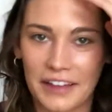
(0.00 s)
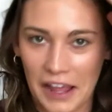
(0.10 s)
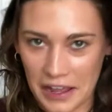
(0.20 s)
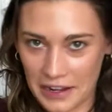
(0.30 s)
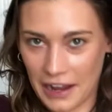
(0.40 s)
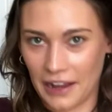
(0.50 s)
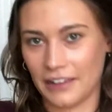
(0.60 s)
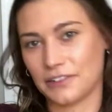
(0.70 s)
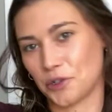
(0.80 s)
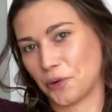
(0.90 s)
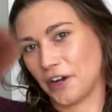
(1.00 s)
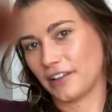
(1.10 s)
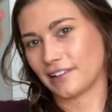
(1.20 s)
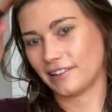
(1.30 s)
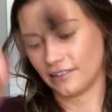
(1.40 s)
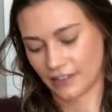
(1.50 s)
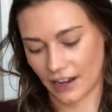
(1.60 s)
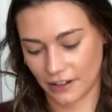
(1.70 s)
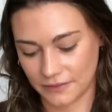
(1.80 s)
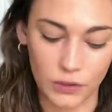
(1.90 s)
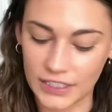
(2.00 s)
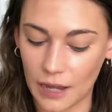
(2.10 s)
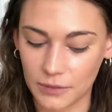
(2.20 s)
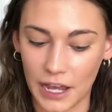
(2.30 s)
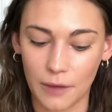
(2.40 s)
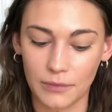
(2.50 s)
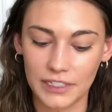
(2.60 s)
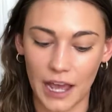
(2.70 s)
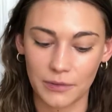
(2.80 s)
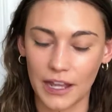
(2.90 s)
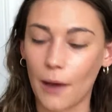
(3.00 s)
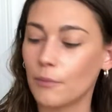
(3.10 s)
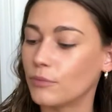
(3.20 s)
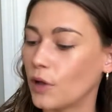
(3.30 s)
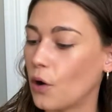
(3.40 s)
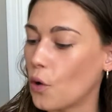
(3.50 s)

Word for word: All right, I got it. Don't worry. Got it. Dab, dab, tap, tap, blow.